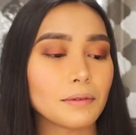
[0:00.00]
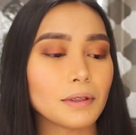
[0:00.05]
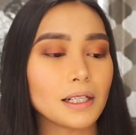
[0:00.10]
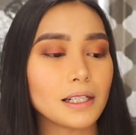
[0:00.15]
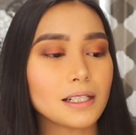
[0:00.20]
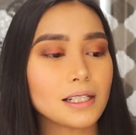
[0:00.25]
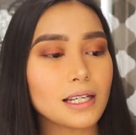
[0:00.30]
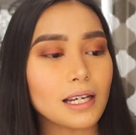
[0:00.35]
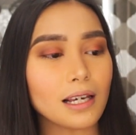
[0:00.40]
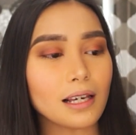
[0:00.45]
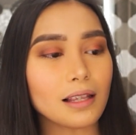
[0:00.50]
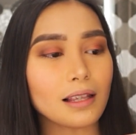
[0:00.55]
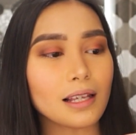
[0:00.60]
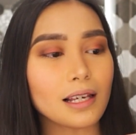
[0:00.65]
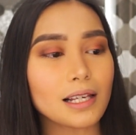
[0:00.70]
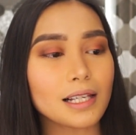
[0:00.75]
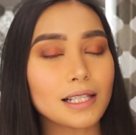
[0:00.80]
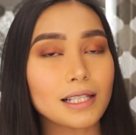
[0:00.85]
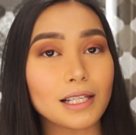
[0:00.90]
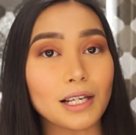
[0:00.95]
I'm gonna take
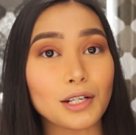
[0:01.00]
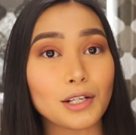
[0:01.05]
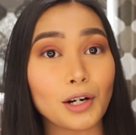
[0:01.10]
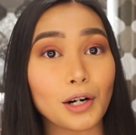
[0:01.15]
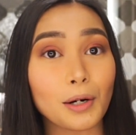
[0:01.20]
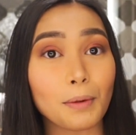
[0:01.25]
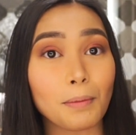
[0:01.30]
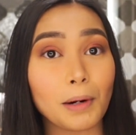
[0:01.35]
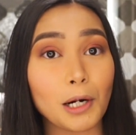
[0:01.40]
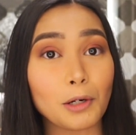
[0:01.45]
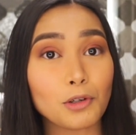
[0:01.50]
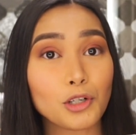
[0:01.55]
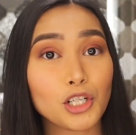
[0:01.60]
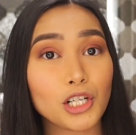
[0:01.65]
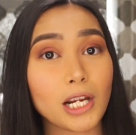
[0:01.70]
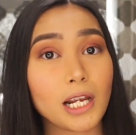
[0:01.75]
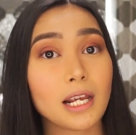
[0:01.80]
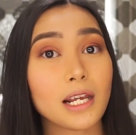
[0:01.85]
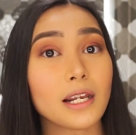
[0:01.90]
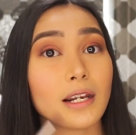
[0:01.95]
this dark brown
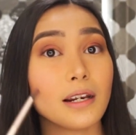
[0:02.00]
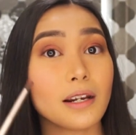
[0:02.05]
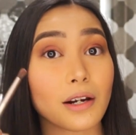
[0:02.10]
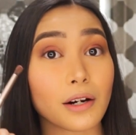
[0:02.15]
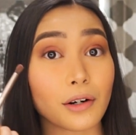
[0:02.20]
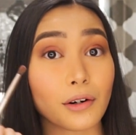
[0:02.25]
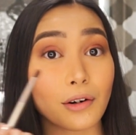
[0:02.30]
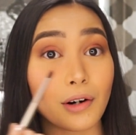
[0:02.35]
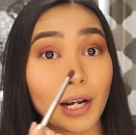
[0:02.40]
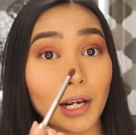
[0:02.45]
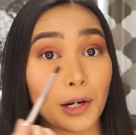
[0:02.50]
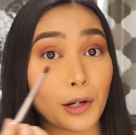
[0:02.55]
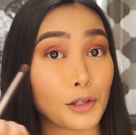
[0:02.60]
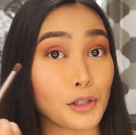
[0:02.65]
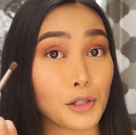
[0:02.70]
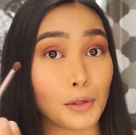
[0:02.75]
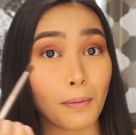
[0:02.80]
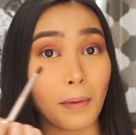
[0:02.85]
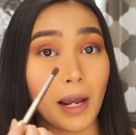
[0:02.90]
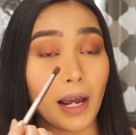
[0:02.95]
shade right
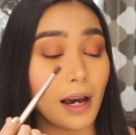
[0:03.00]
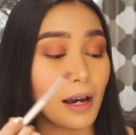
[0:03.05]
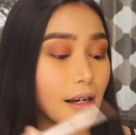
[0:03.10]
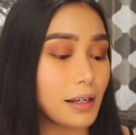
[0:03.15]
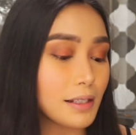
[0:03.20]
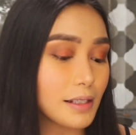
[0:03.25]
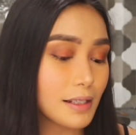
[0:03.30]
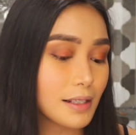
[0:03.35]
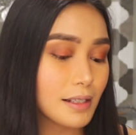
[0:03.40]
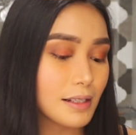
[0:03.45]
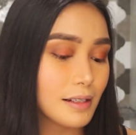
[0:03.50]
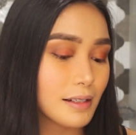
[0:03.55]
under my eyes.